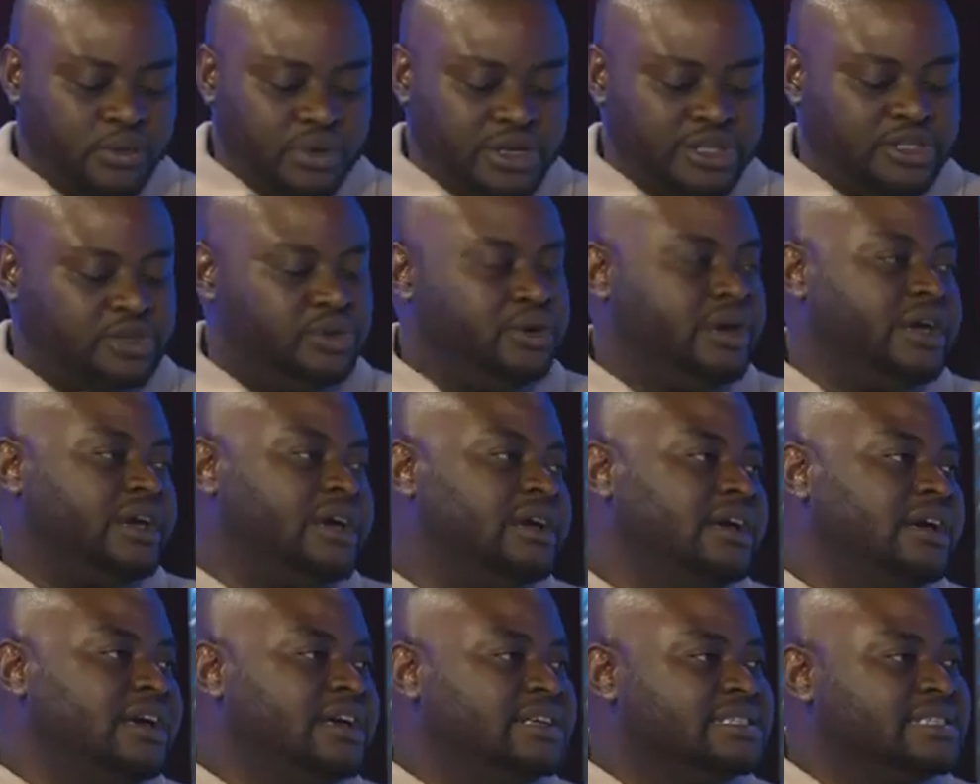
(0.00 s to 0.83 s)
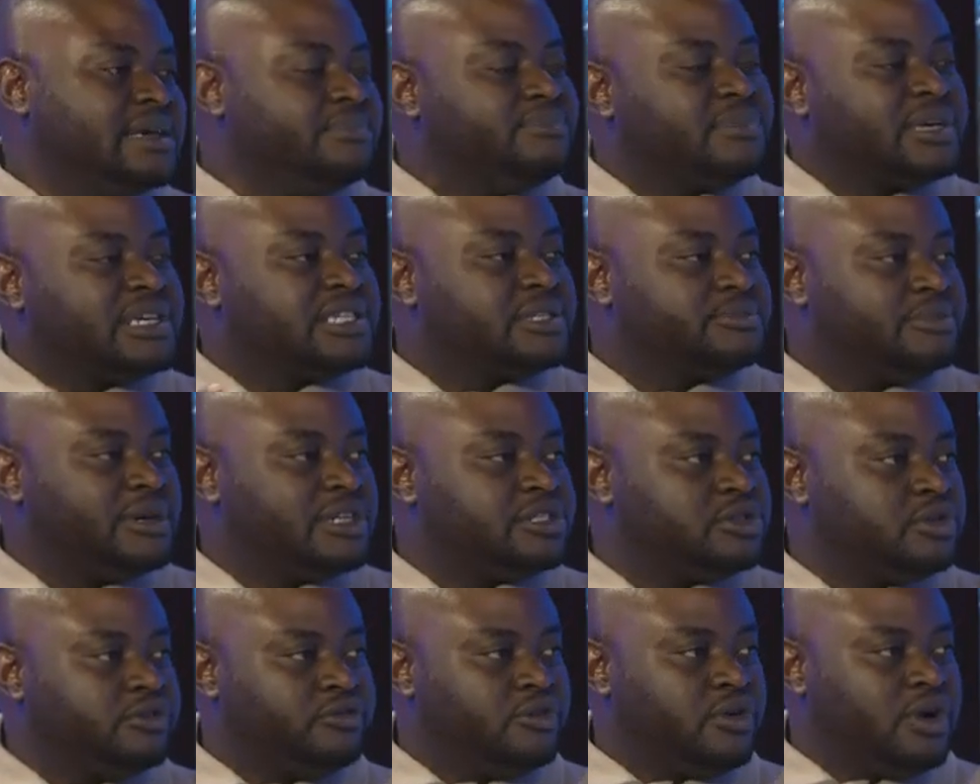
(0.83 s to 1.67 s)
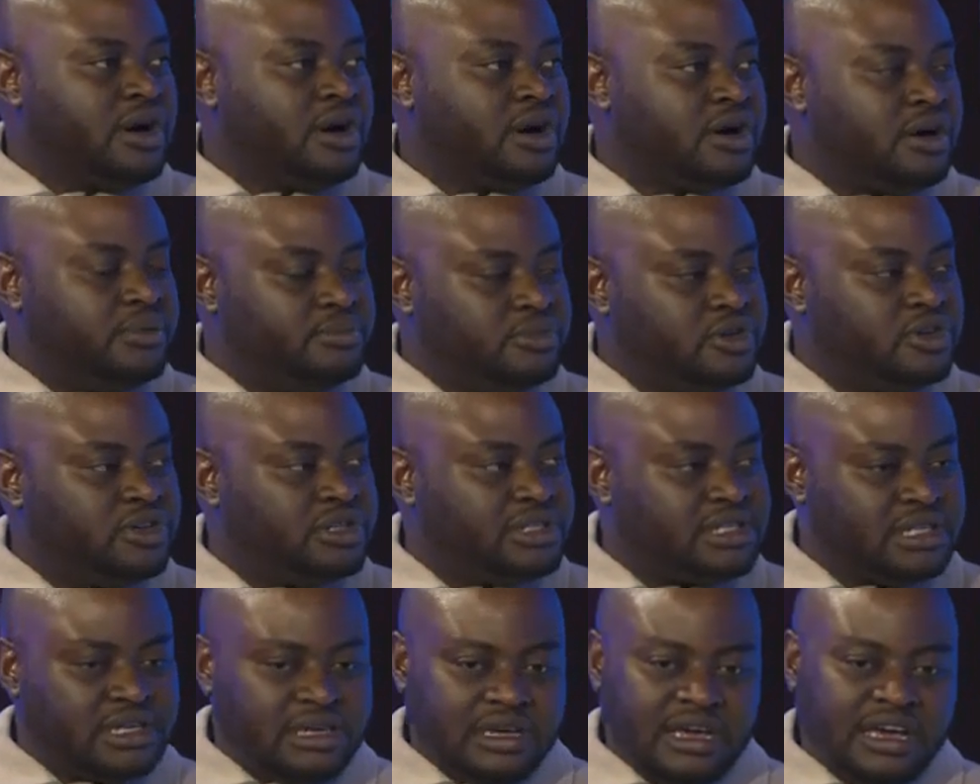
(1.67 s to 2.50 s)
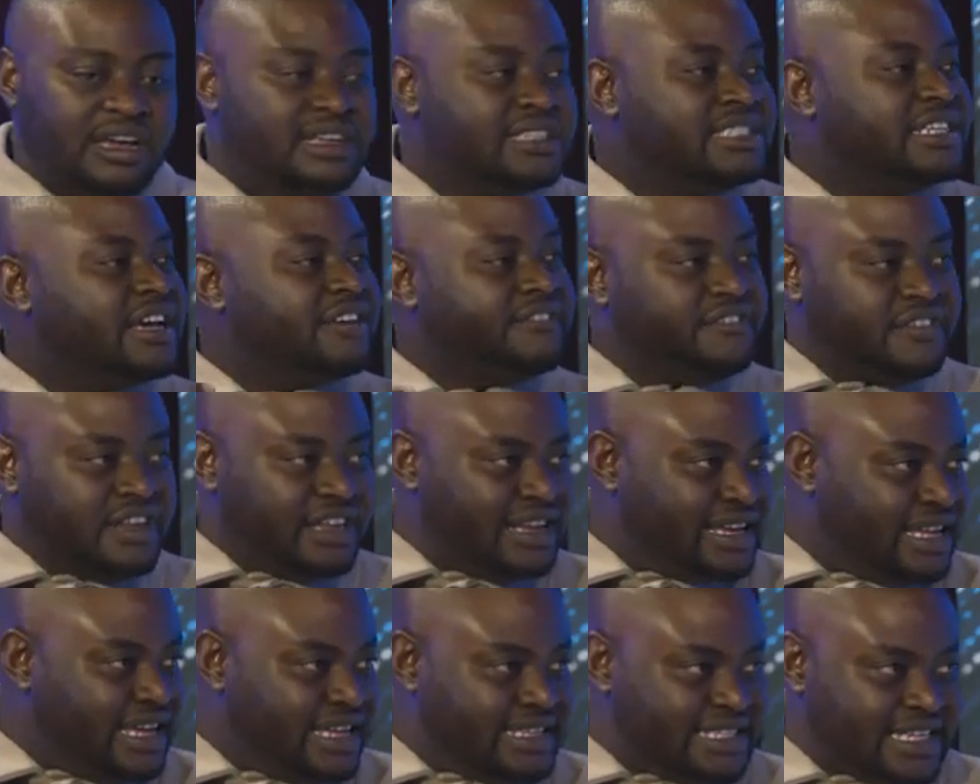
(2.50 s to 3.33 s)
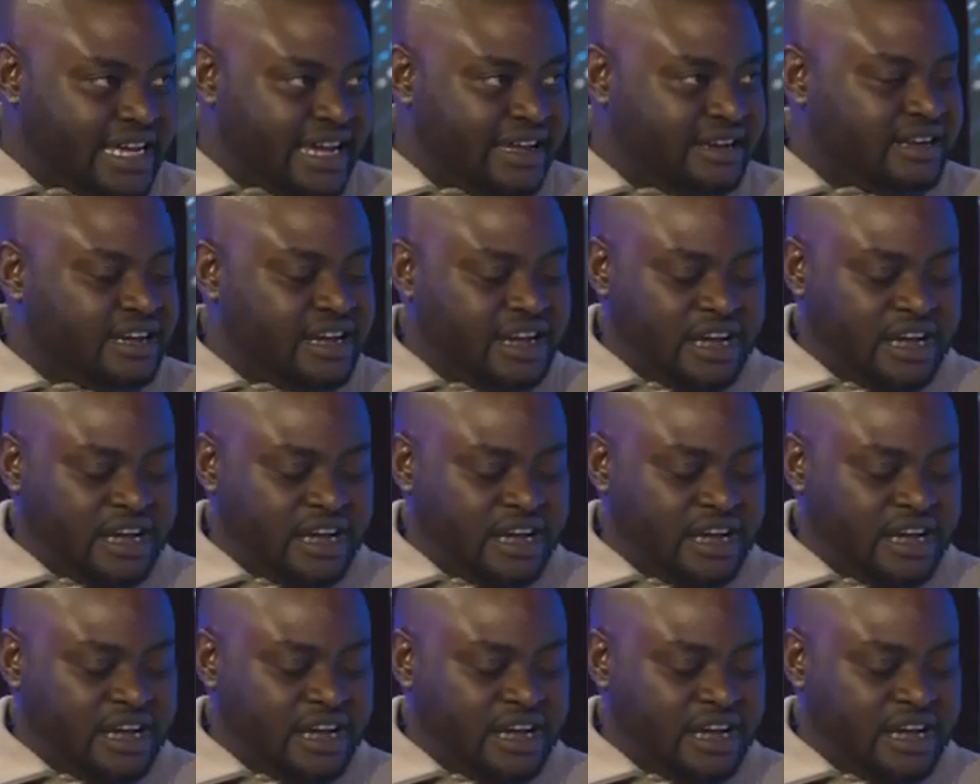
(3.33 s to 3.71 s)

we're doing something special for our community, definitely attend.